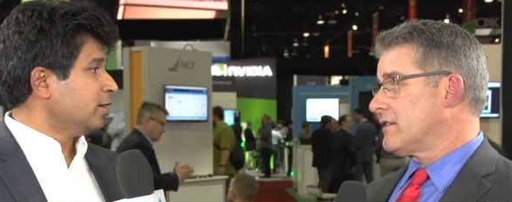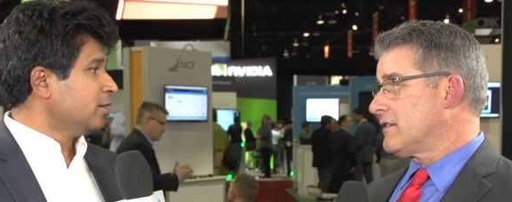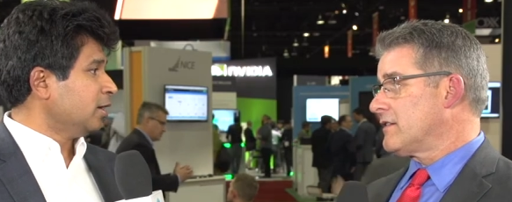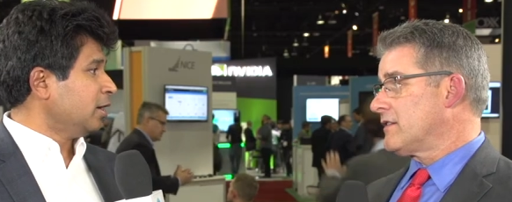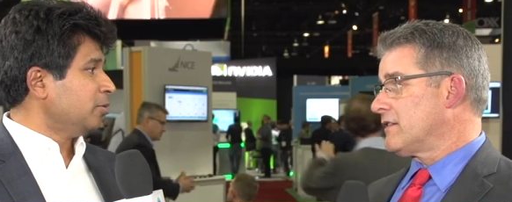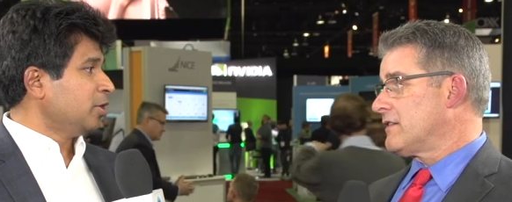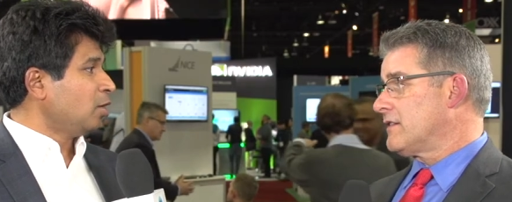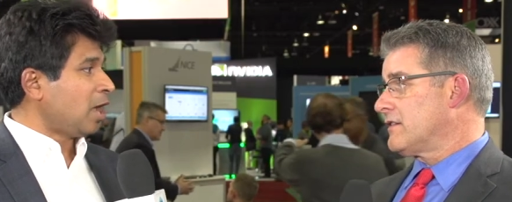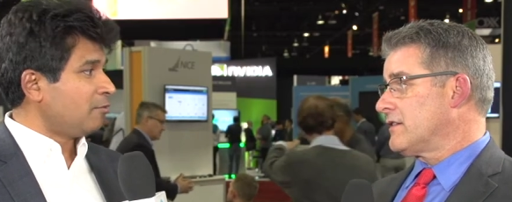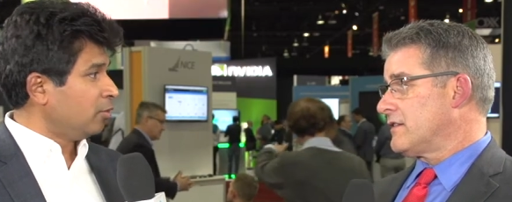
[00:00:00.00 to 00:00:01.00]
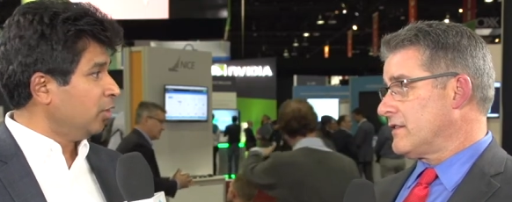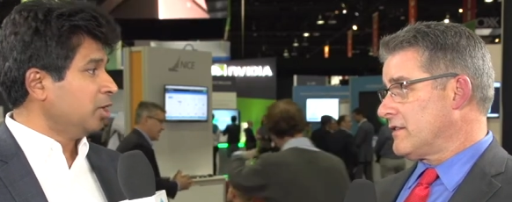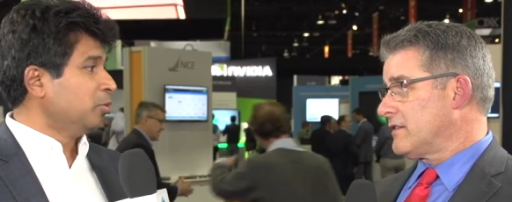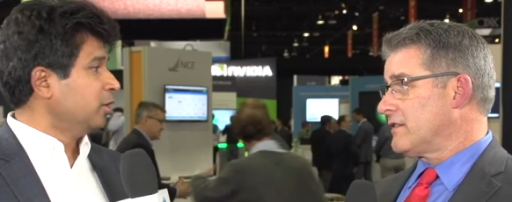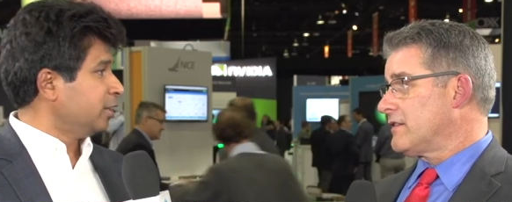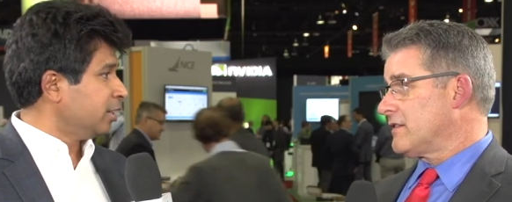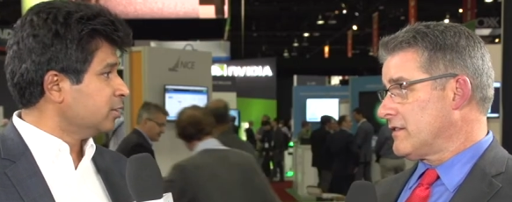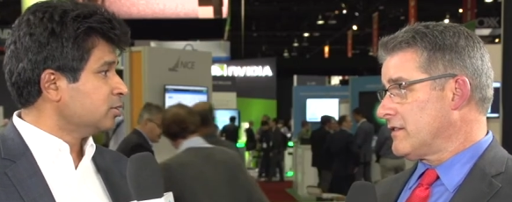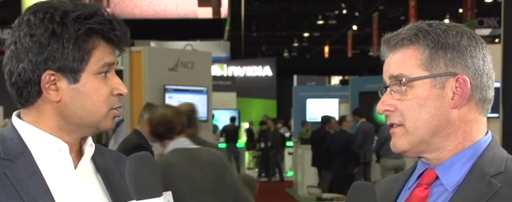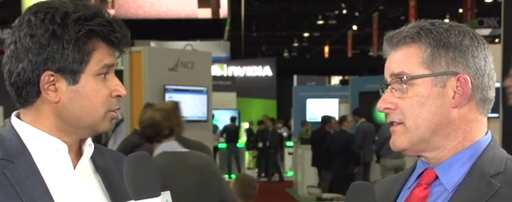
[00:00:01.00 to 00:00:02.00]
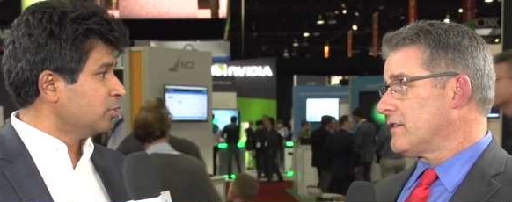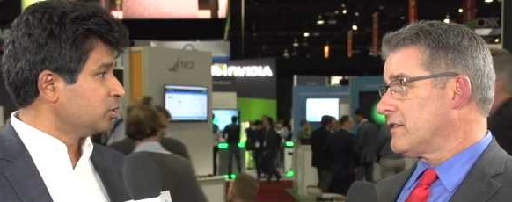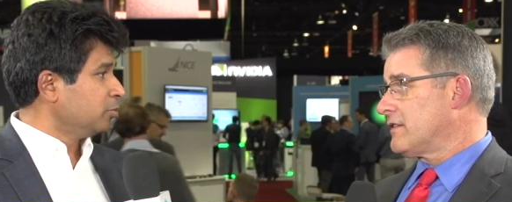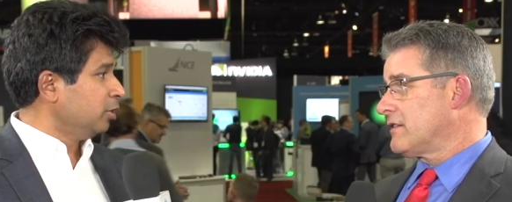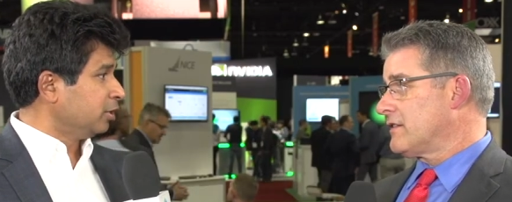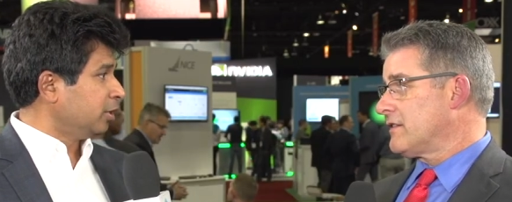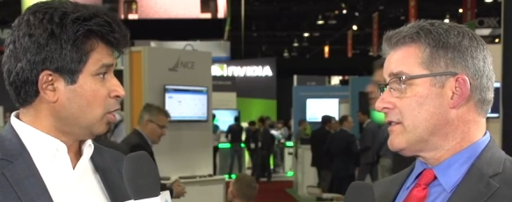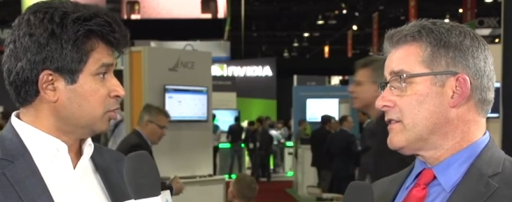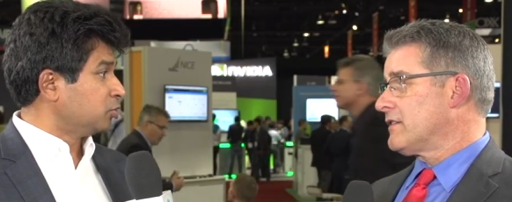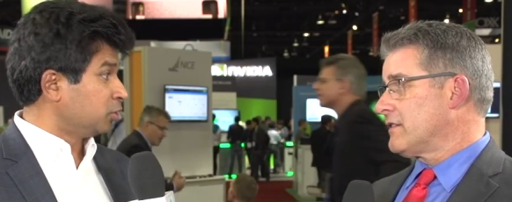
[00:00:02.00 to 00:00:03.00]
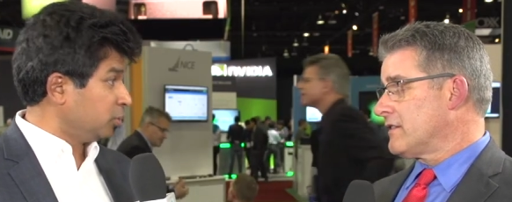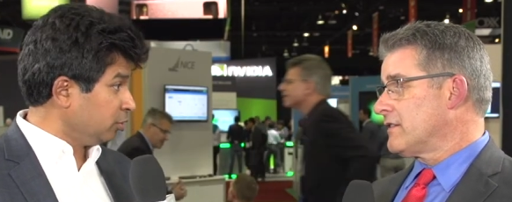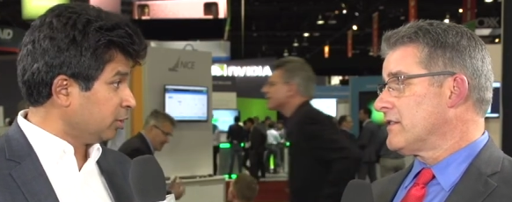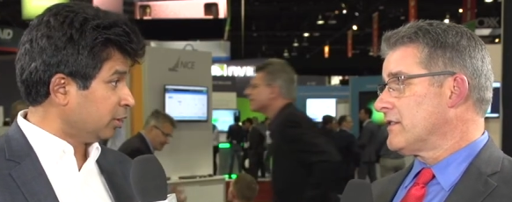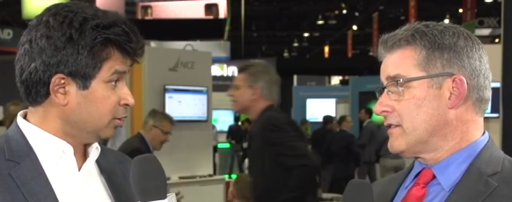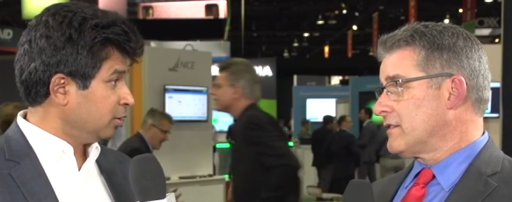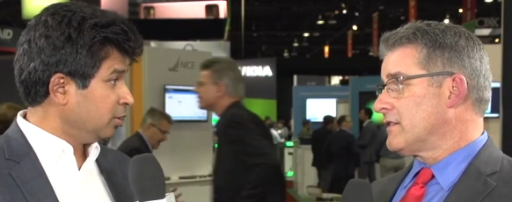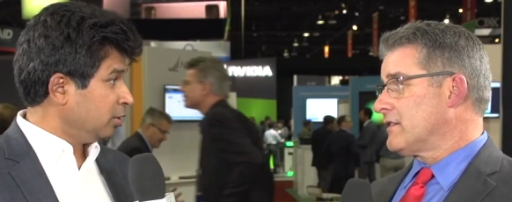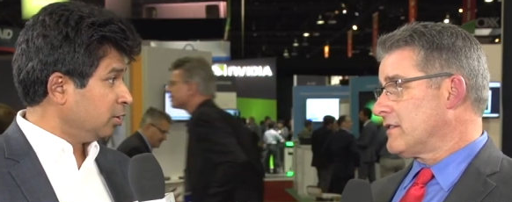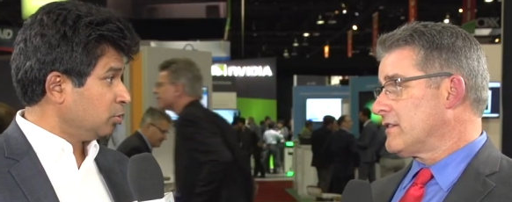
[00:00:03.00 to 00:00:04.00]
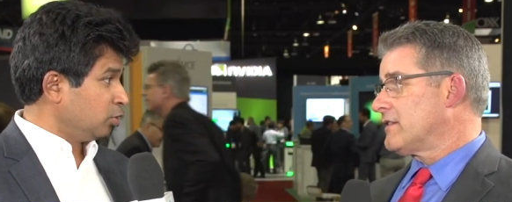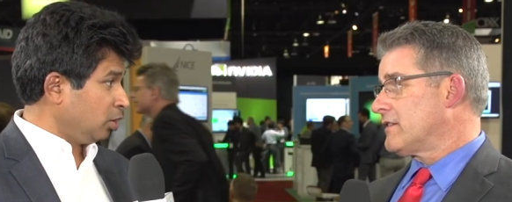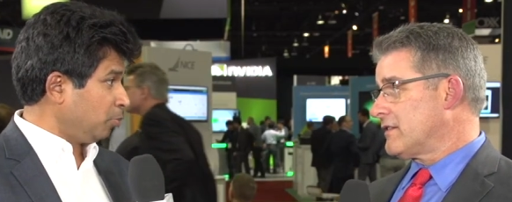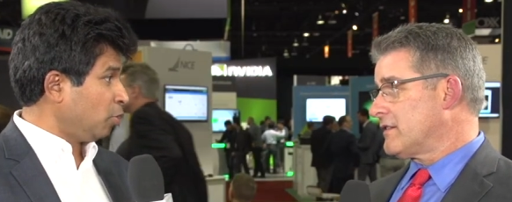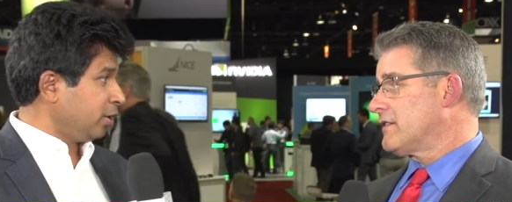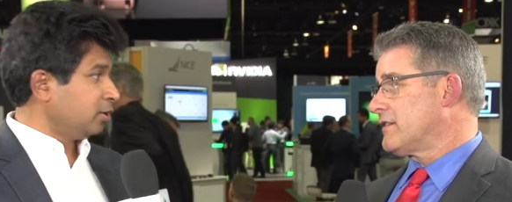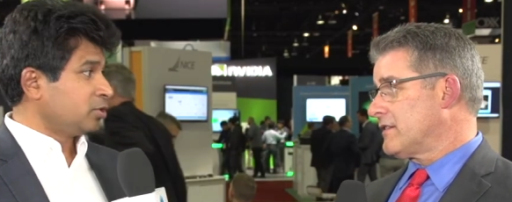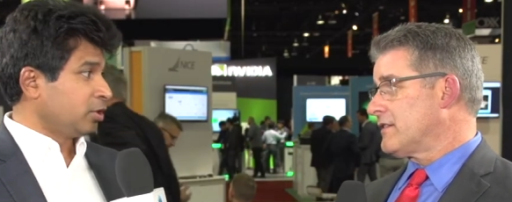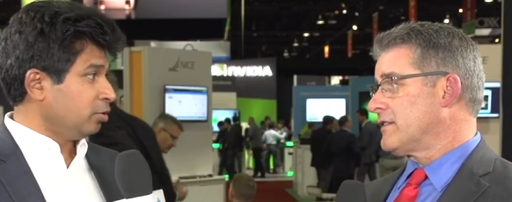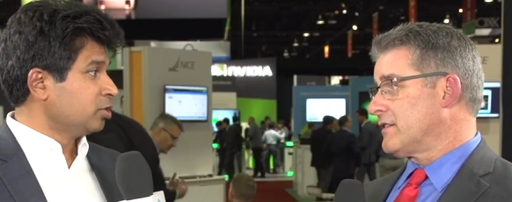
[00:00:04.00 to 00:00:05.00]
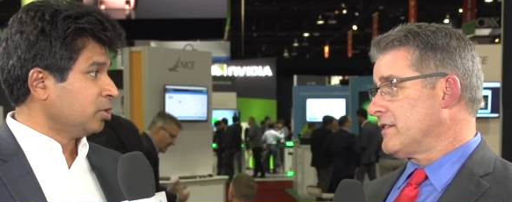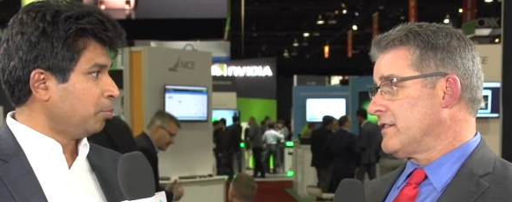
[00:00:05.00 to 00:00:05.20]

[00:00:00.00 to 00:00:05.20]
Speaker 1: and uh, you know, have availability and serviceability, or security. To your point, security is